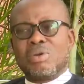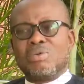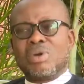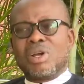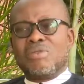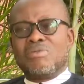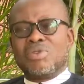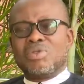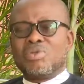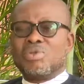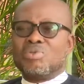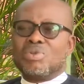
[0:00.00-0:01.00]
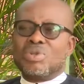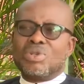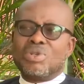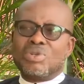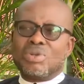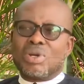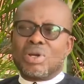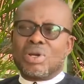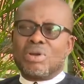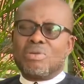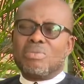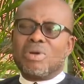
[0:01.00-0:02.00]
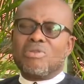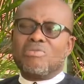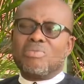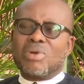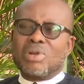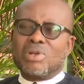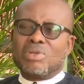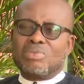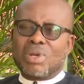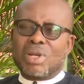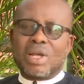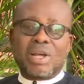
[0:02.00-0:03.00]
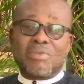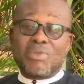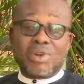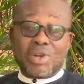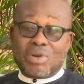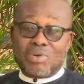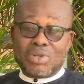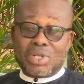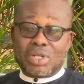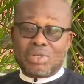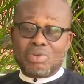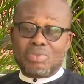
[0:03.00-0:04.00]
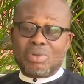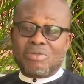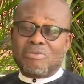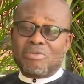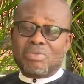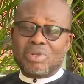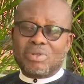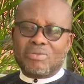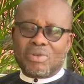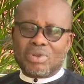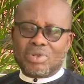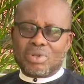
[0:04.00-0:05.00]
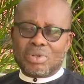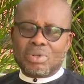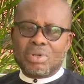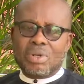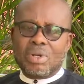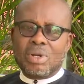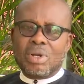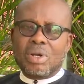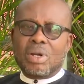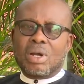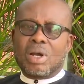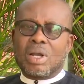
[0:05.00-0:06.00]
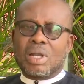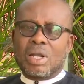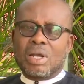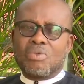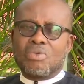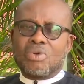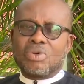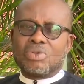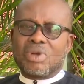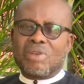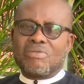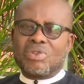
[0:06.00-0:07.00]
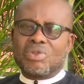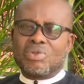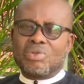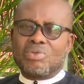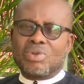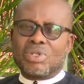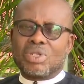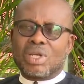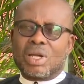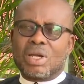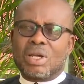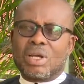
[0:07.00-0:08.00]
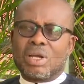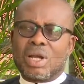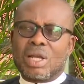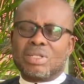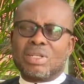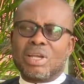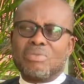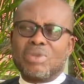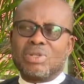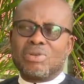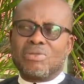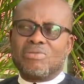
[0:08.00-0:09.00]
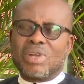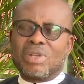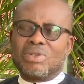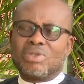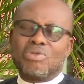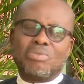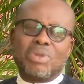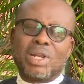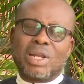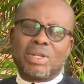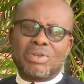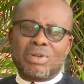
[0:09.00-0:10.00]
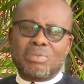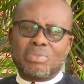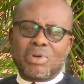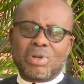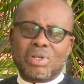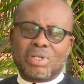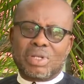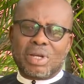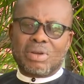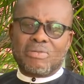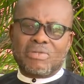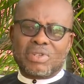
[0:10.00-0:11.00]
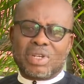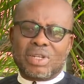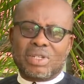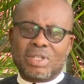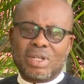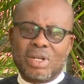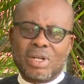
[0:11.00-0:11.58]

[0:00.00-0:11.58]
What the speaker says: We have issues with the number of policemen that have been recruited to perform this function. And then we also have issue with assignment of so many Nigerian police officers